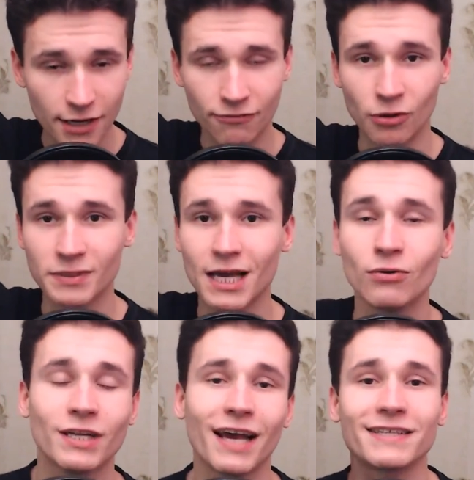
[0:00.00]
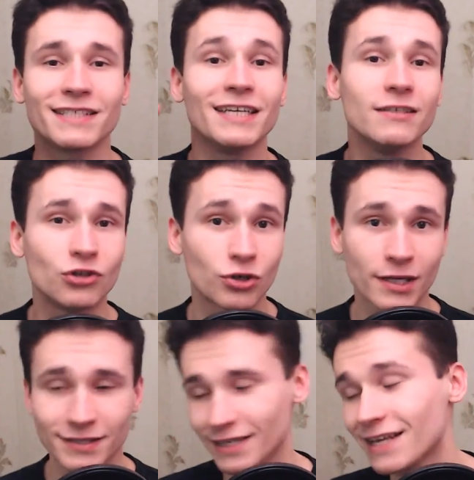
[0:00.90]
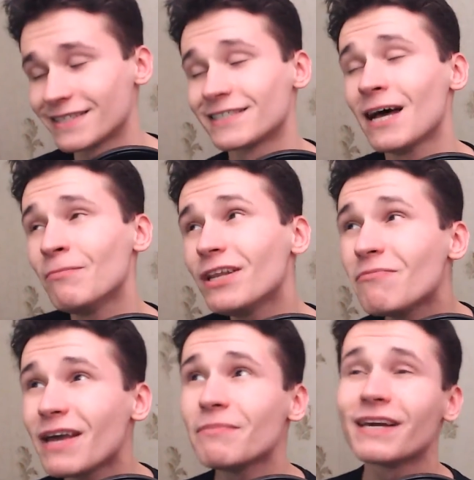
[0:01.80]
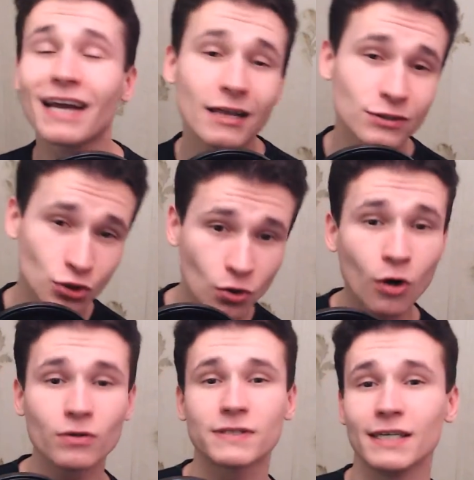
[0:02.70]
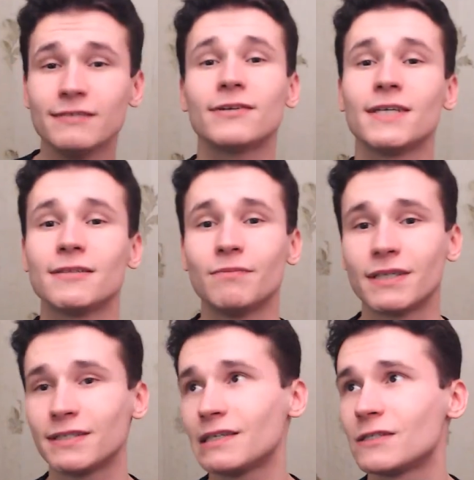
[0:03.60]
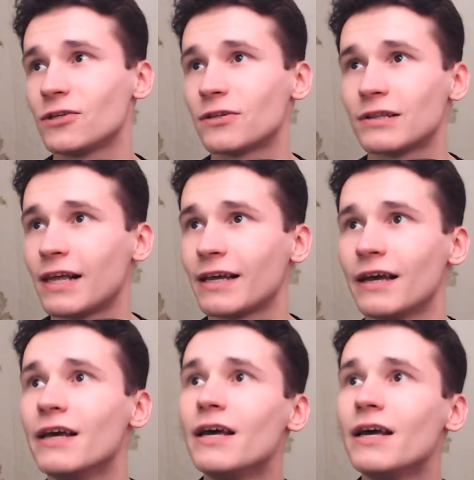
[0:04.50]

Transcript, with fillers: from someone as internet yes somebody maybe controls internet but it is not like a